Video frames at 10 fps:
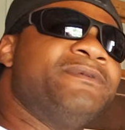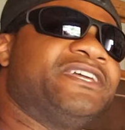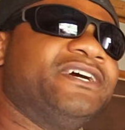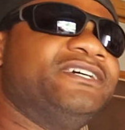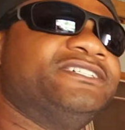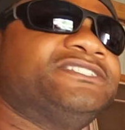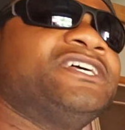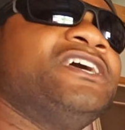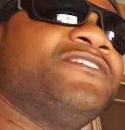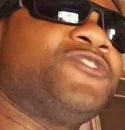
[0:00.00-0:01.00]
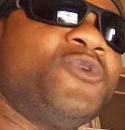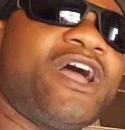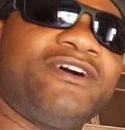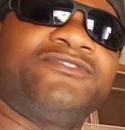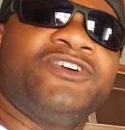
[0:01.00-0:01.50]
Because if you
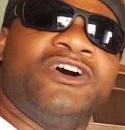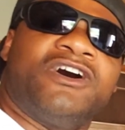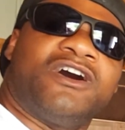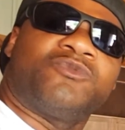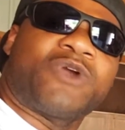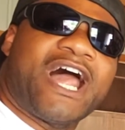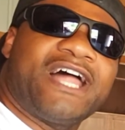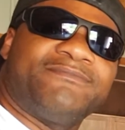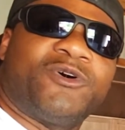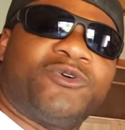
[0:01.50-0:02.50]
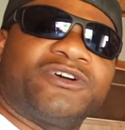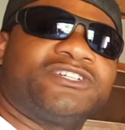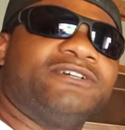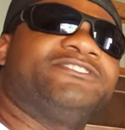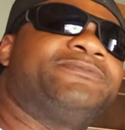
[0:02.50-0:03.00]
have a ride mower
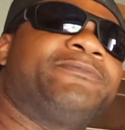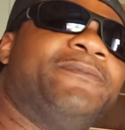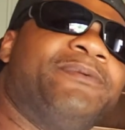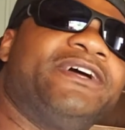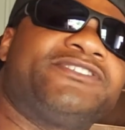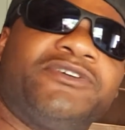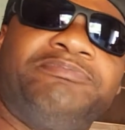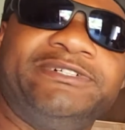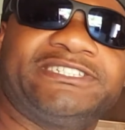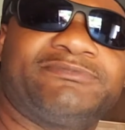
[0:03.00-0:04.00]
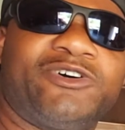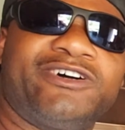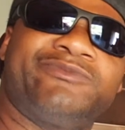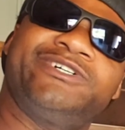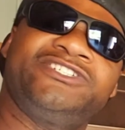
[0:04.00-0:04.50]
compared to a push mower,
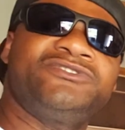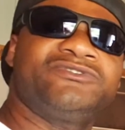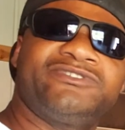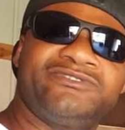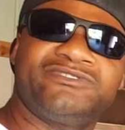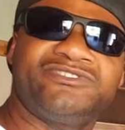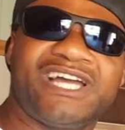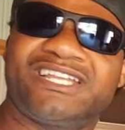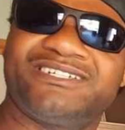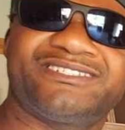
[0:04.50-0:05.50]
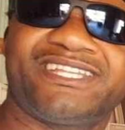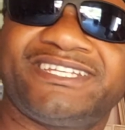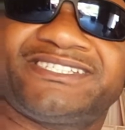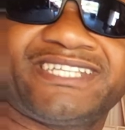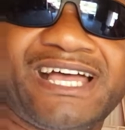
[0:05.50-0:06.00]
well, you got to understand
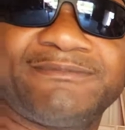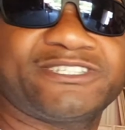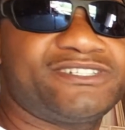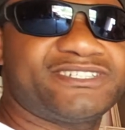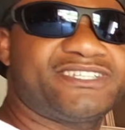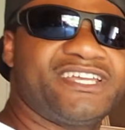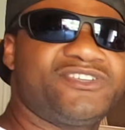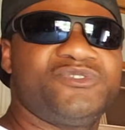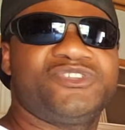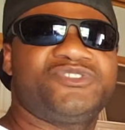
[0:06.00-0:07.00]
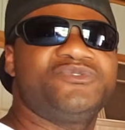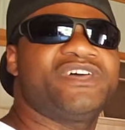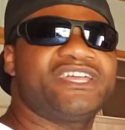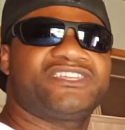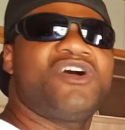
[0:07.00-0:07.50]
the time it's going to take you to do
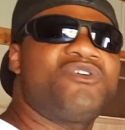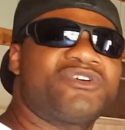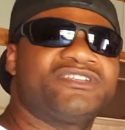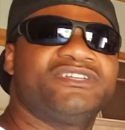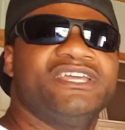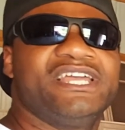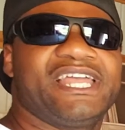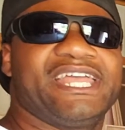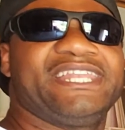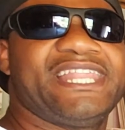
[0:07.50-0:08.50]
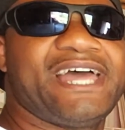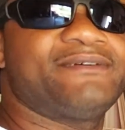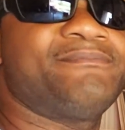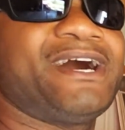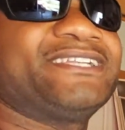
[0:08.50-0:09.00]
that yard in that
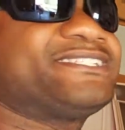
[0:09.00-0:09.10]
amount of